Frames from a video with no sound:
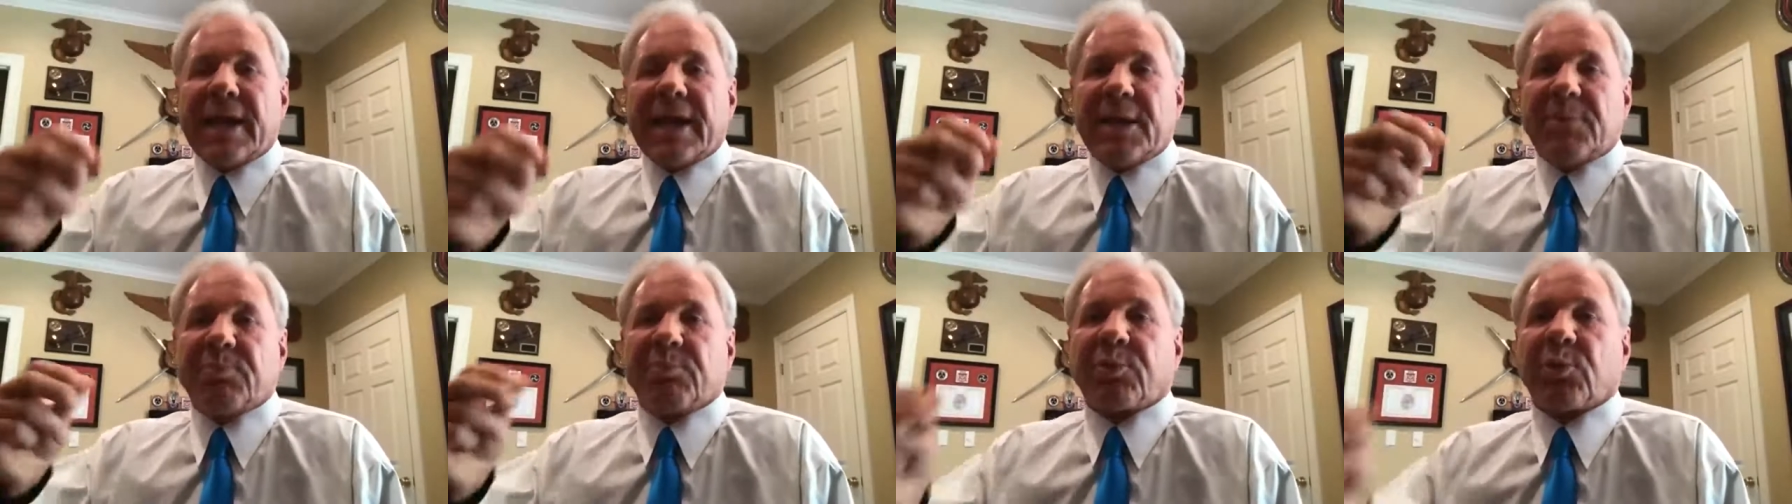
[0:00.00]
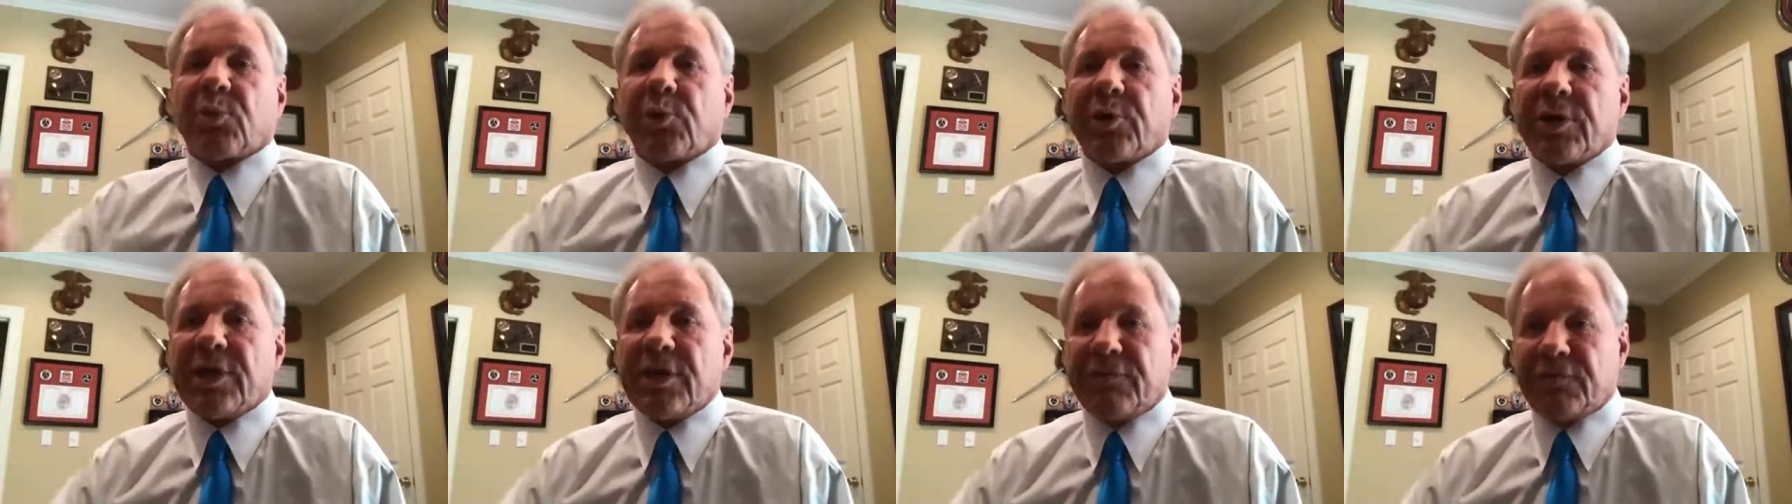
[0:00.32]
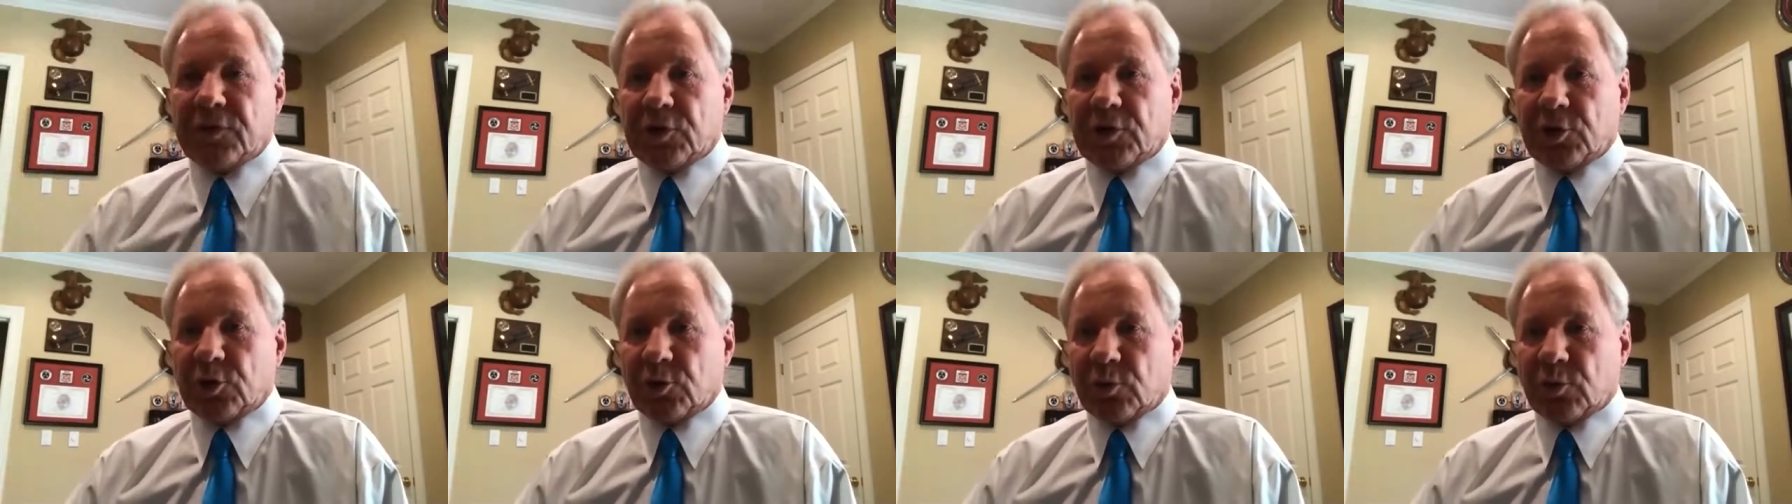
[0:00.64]
a
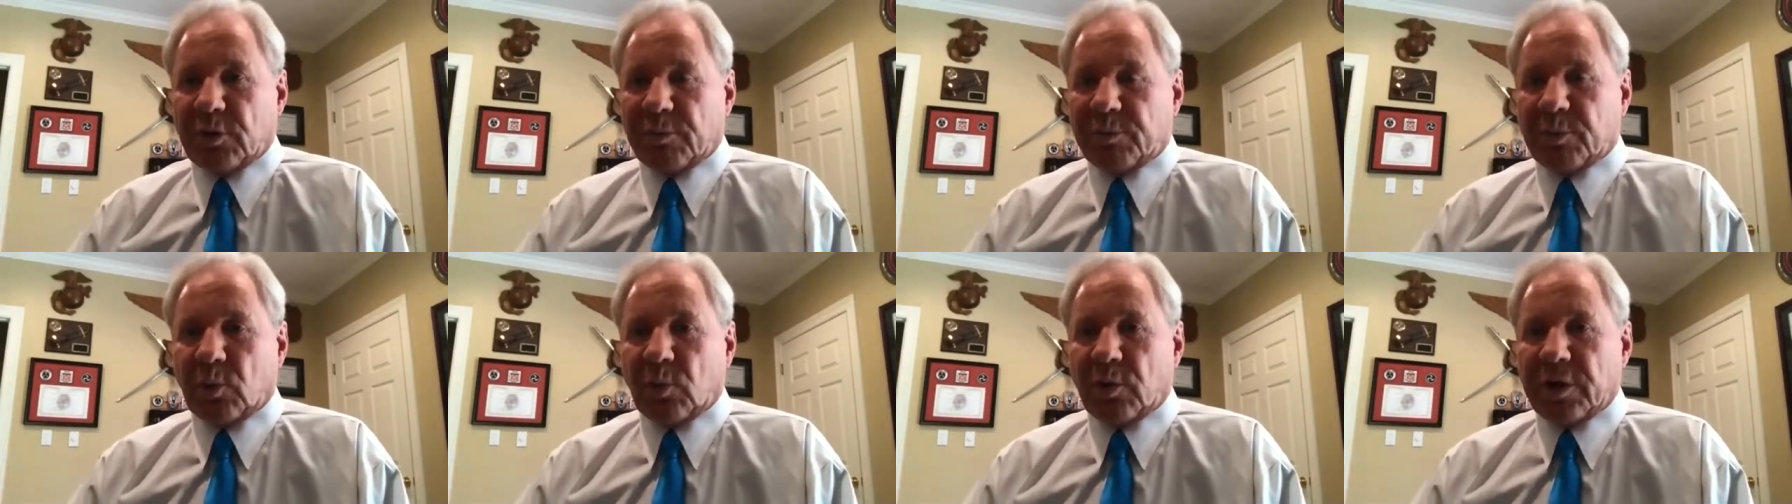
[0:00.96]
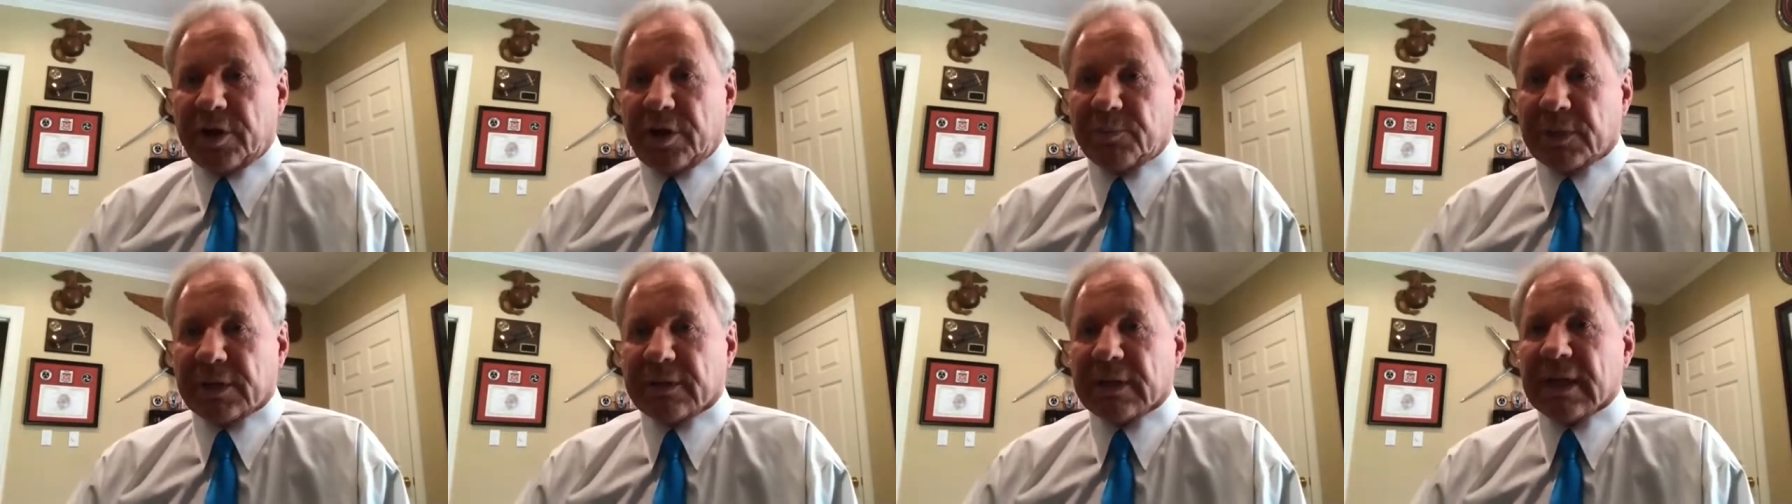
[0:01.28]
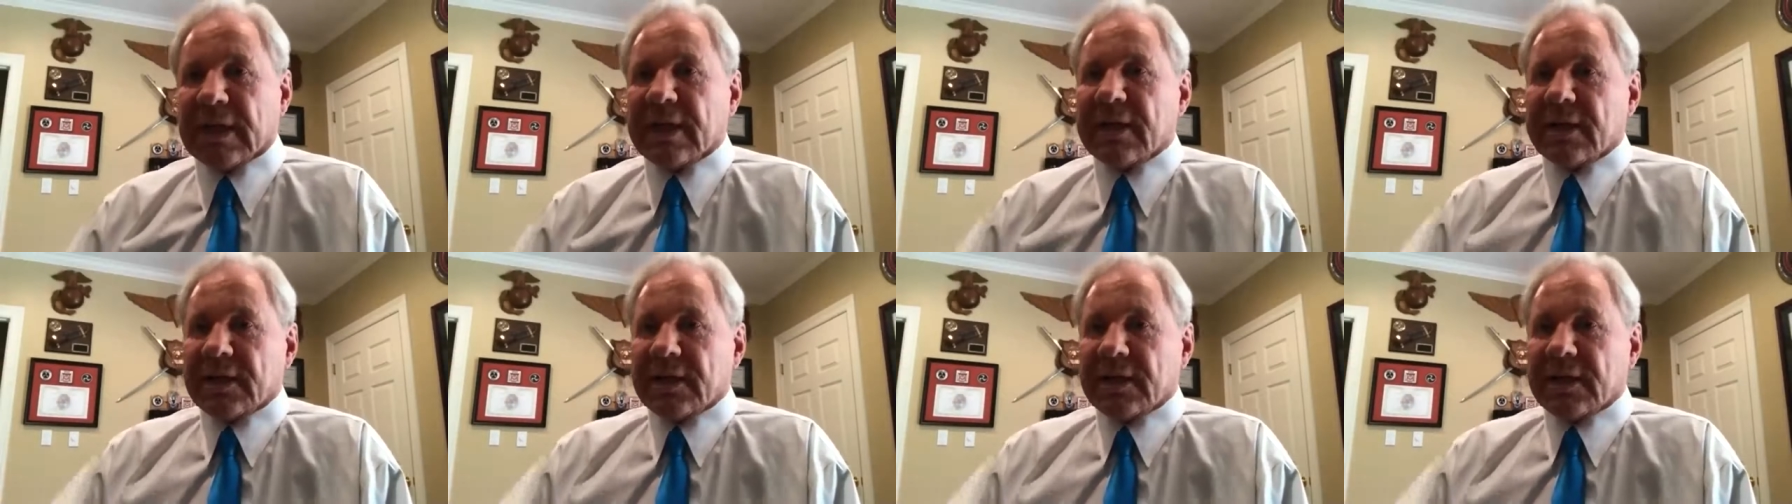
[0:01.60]
preview appointment.